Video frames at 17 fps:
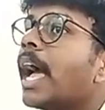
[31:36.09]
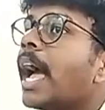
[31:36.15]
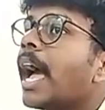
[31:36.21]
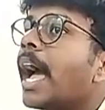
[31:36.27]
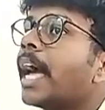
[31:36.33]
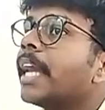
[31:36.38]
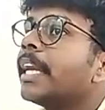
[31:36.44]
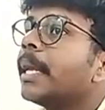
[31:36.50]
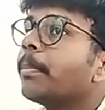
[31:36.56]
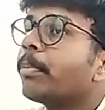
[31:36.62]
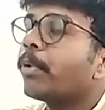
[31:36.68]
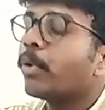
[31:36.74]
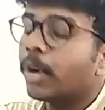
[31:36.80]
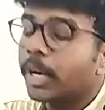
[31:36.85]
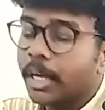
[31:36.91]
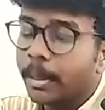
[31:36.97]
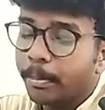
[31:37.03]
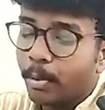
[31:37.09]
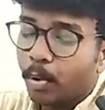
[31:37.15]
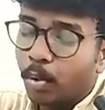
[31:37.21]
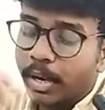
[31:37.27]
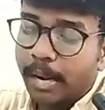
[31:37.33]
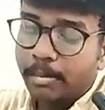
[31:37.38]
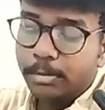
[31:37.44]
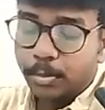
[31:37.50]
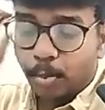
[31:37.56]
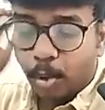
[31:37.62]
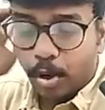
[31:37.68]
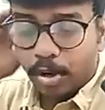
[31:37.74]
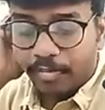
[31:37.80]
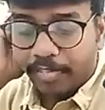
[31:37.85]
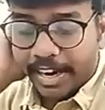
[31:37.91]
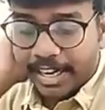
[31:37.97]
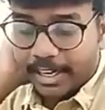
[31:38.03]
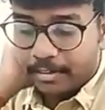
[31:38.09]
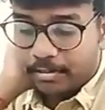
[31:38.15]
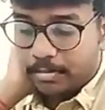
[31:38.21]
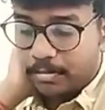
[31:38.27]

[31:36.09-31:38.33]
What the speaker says: Anti-poverty programs more effective.